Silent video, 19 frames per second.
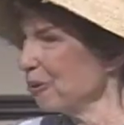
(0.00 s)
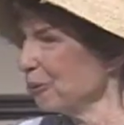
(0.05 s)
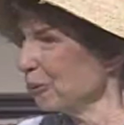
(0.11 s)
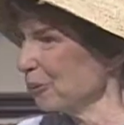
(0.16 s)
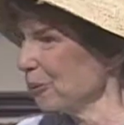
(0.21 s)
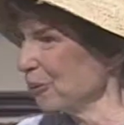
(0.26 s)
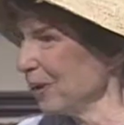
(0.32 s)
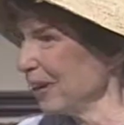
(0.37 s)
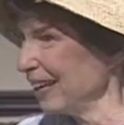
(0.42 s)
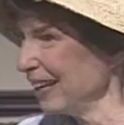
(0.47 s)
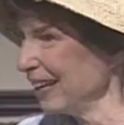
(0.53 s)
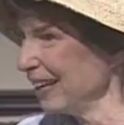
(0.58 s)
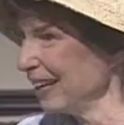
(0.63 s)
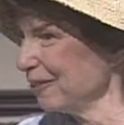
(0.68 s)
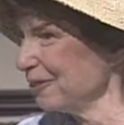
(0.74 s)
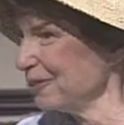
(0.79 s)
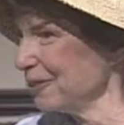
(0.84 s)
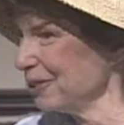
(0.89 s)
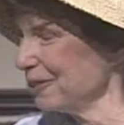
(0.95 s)
right
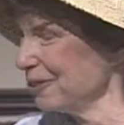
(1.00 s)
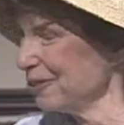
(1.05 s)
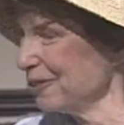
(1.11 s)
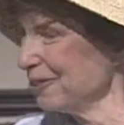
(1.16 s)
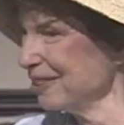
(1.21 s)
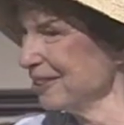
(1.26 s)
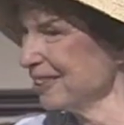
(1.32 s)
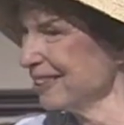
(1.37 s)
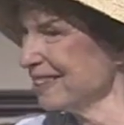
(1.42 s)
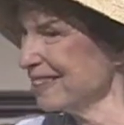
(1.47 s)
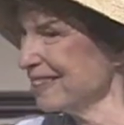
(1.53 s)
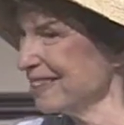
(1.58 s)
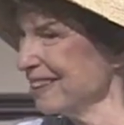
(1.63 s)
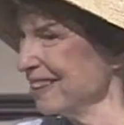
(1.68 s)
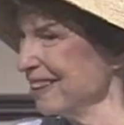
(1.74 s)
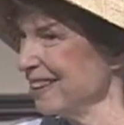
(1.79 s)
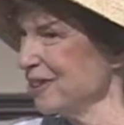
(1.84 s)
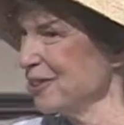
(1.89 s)
after yours